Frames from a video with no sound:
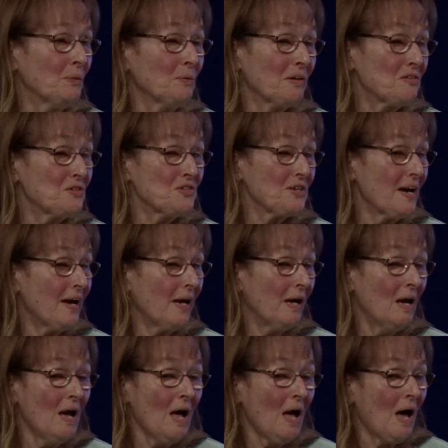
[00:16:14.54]
would say,
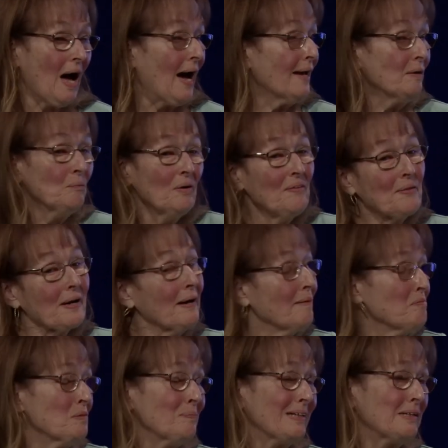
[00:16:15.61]
I don't want the
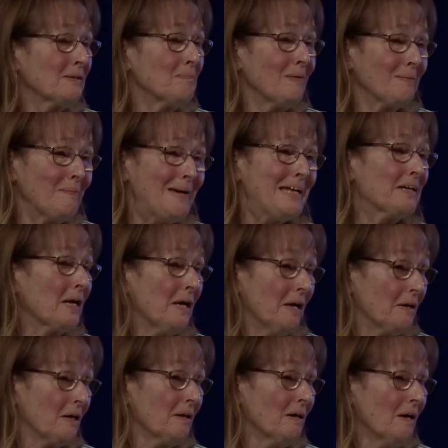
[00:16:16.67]
government to buy Medicare.